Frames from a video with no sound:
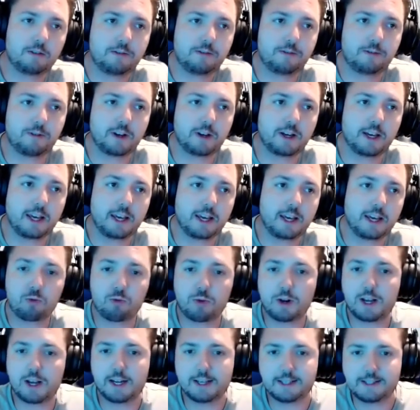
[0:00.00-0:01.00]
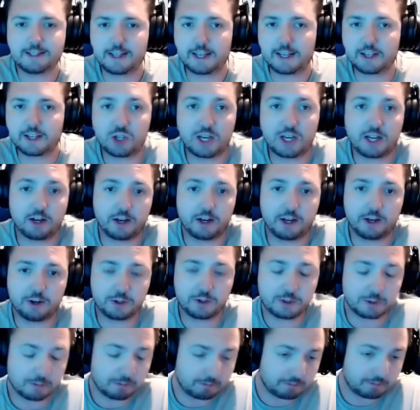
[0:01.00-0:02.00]
fly realistic
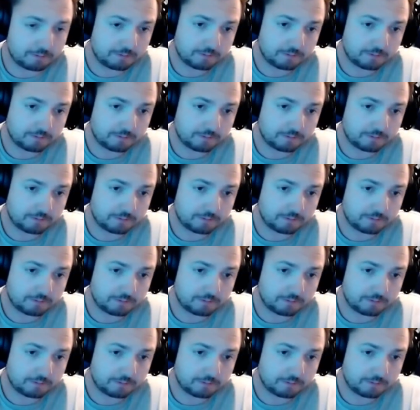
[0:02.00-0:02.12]
jetliners,